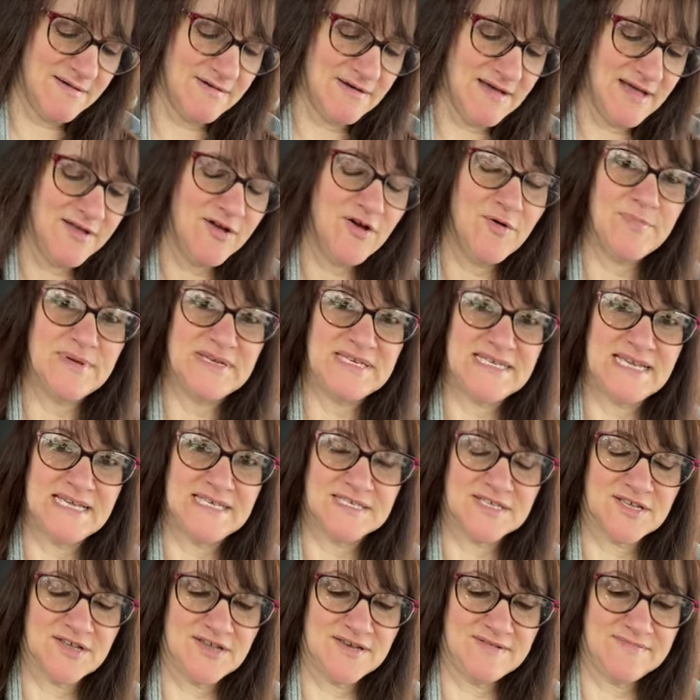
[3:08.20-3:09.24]
I hope it
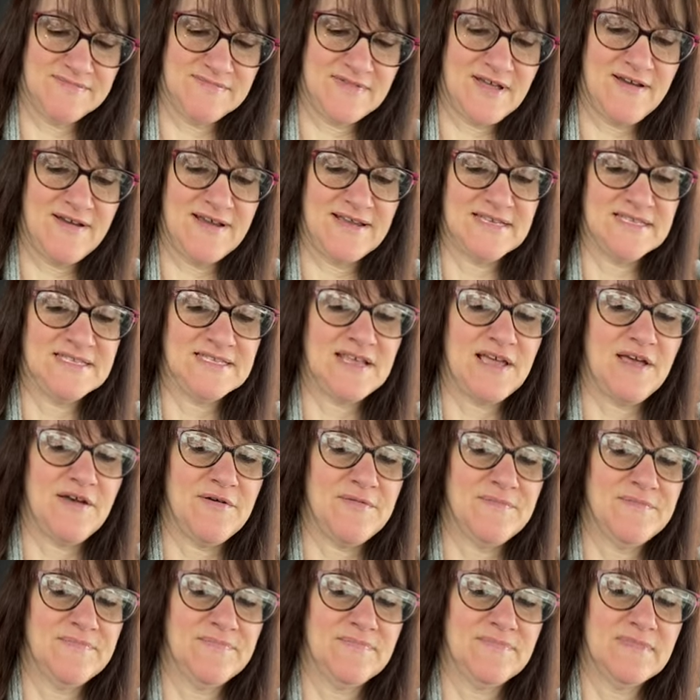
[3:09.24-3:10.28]
tastes good. All right, so
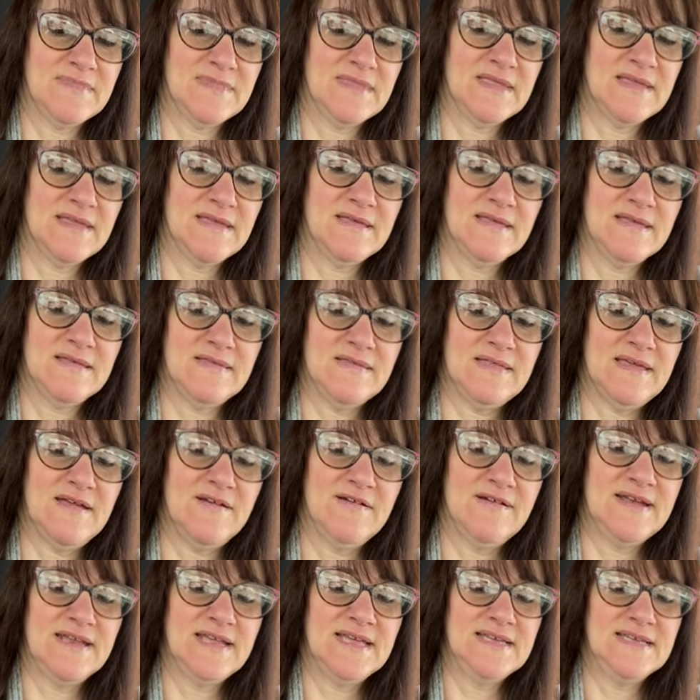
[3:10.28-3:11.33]

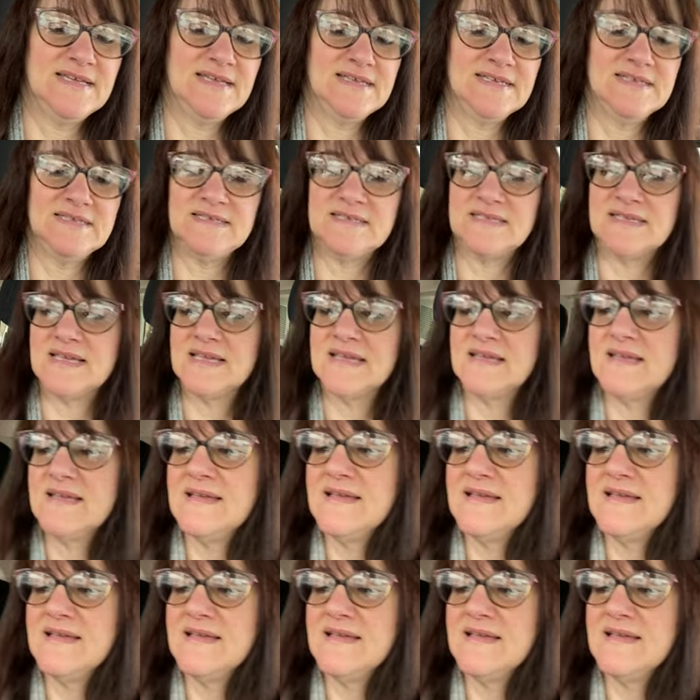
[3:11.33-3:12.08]
there it is.